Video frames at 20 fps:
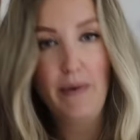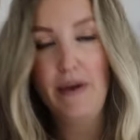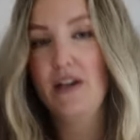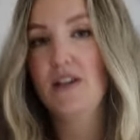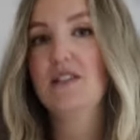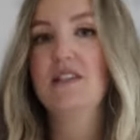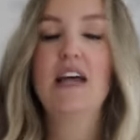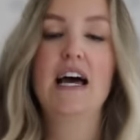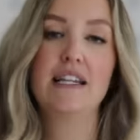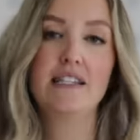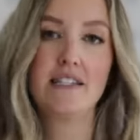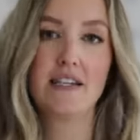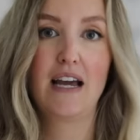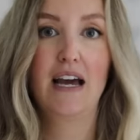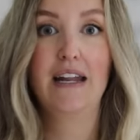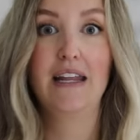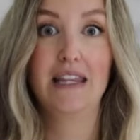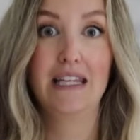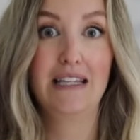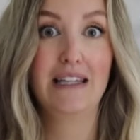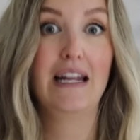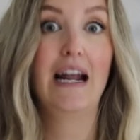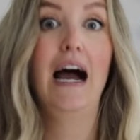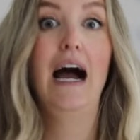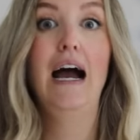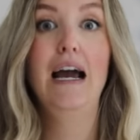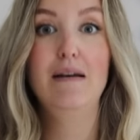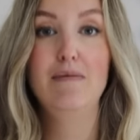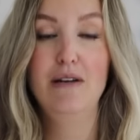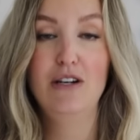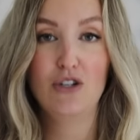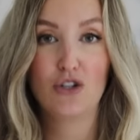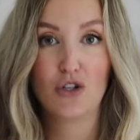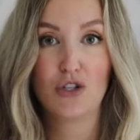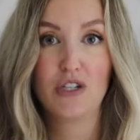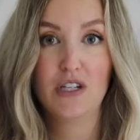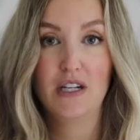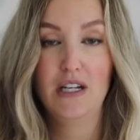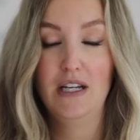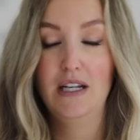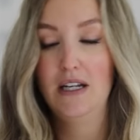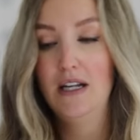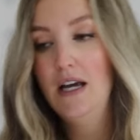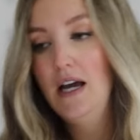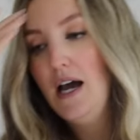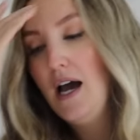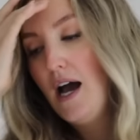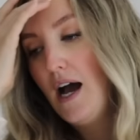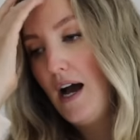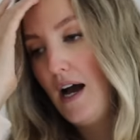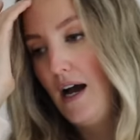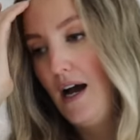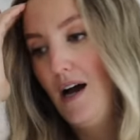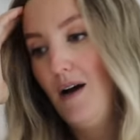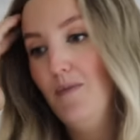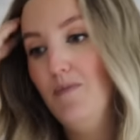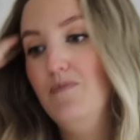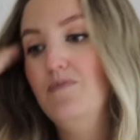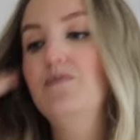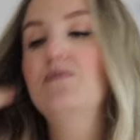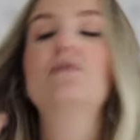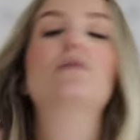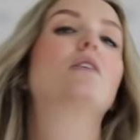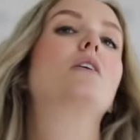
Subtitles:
because that's the kind of thing that I'm interested in.